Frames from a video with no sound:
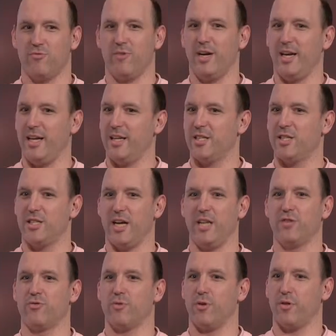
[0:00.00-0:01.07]
really a
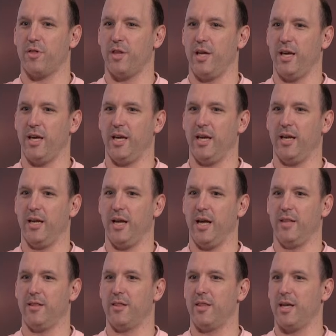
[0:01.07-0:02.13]
central thing, and,
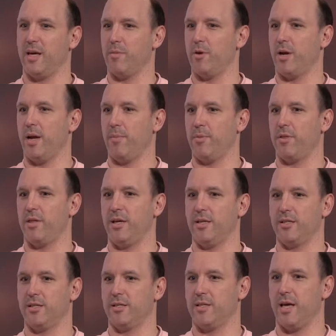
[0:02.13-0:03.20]
and the thing about empathy
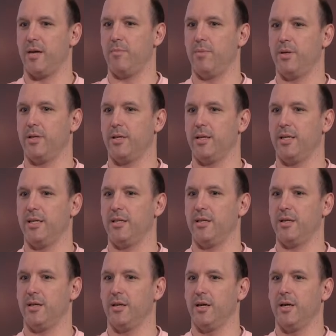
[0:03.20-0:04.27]
is it's that ability
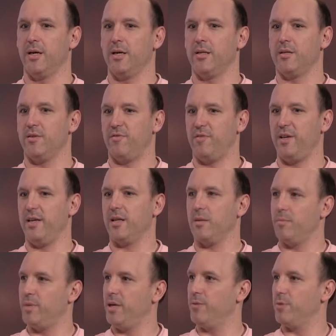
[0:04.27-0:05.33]
to, to feel
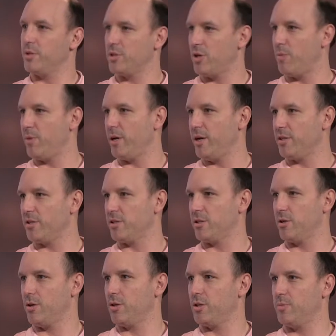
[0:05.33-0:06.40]
and be with someone else as
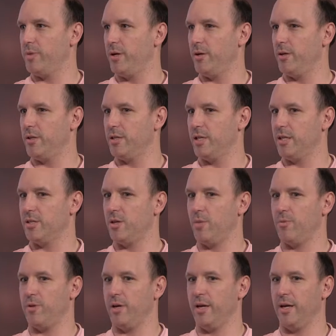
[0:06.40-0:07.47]
they're experiencing
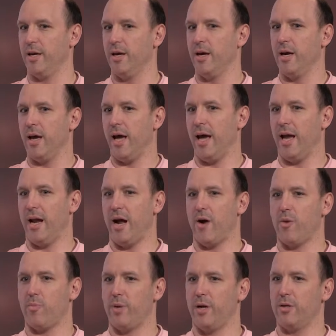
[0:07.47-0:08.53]
something. And
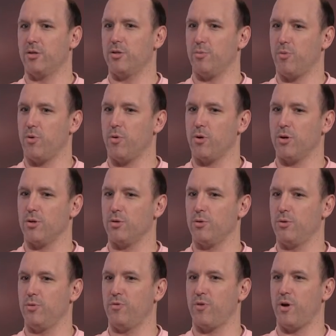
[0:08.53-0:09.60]
our peer supporters who
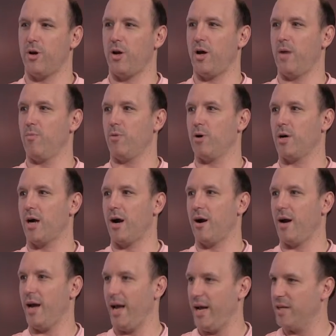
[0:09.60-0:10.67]
do frontline work
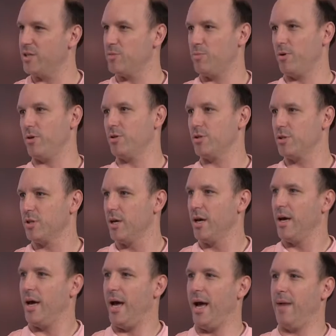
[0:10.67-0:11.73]
are experts
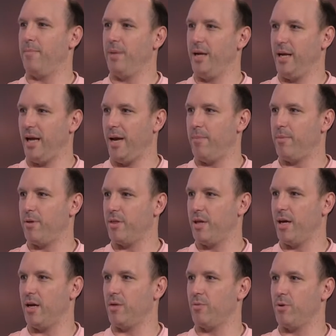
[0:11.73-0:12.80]
at being
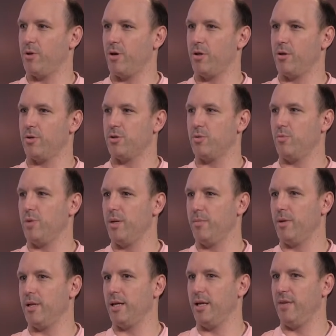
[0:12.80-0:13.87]
empathetic with others, and we
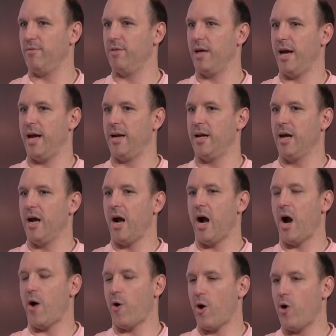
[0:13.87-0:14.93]
believe that
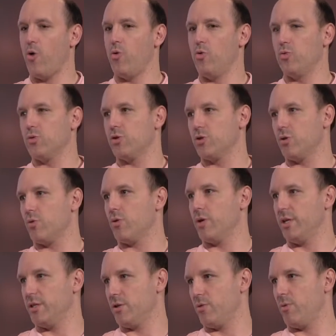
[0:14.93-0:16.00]
our own
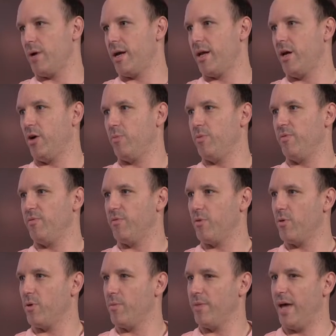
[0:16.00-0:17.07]
stories are what help
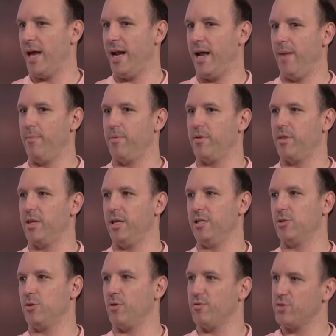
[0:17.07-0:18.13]
inform that empathy.
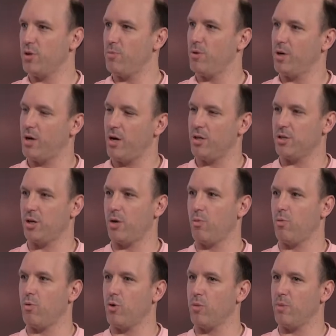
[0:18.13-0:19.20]
So if someone calls our
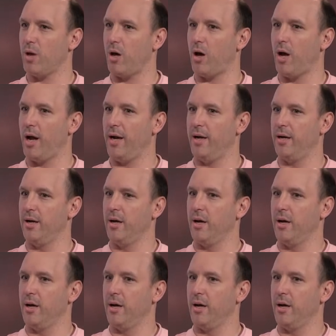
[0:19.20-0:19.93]
warm line,